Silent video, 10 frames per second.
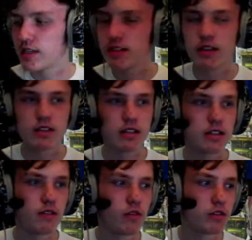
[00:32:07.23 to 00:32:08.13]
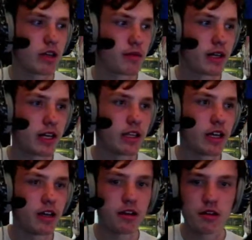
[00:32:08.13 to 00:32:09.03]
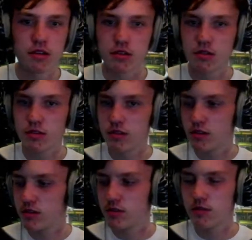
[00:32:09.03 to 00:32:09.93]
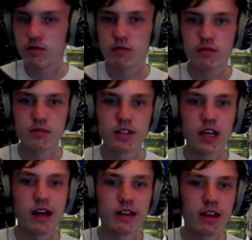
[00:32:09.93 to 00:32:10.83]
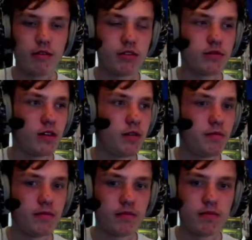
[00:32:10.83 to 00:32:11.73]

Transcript: ACS 64. Let's get back in there. Sandy was fun.